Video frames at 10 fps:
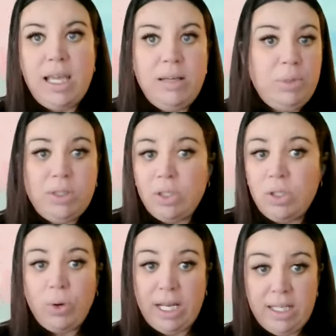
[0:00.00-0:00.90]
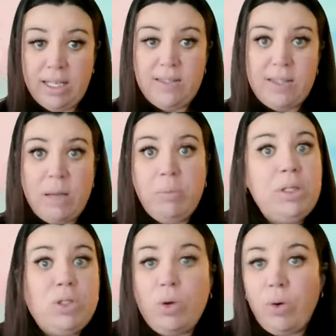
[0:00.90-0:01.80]
and build a great list and
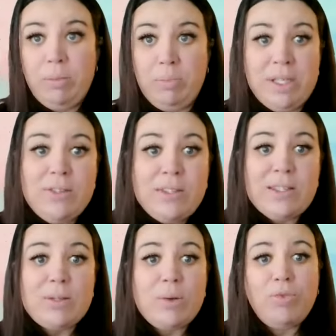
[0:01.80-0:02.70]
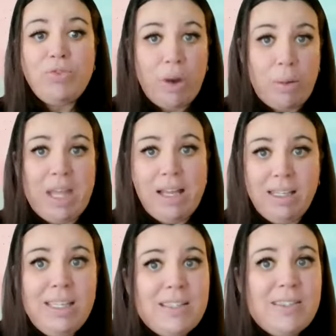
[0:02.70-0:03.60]
build a great business from that
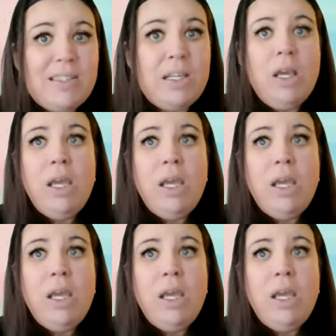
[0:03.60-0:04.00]
list.